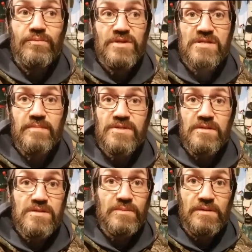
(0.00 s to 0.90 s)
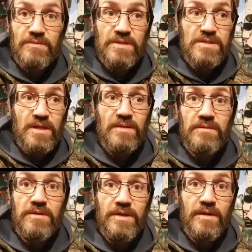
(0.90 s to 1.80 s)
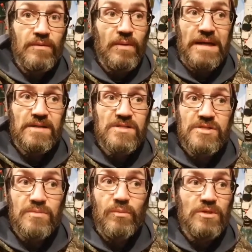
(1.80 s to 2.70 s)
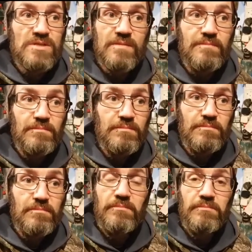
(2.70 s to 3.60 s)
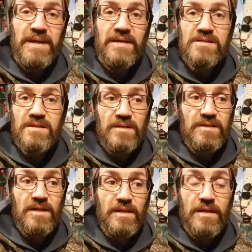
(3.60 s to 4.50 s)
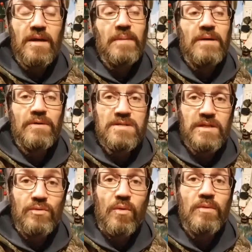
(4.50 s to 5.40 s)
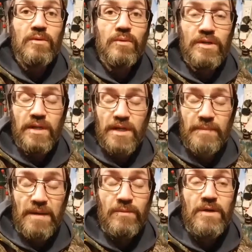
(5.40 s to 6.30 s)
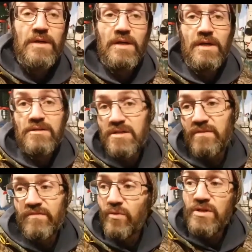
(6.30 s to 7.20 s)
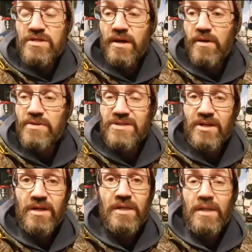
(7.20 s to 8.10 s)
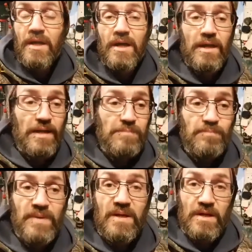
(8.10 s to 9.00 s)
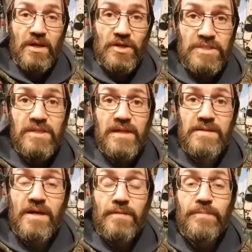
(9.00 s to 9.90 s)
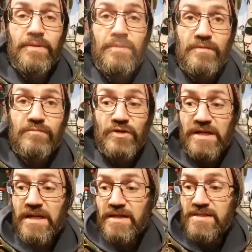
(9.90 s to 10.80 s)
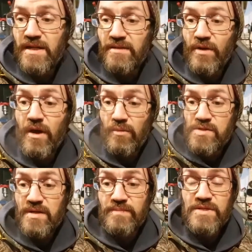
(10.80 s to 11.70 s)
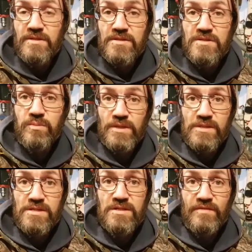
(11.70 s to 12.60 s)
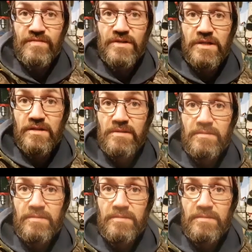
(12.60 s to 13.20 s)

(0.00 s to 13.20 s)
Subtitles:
substance when it was done. You know, the wax just wasn't mixed and it didn't come out as it normally would come out. So full disclosure, I did end up reheating the whole substance once the three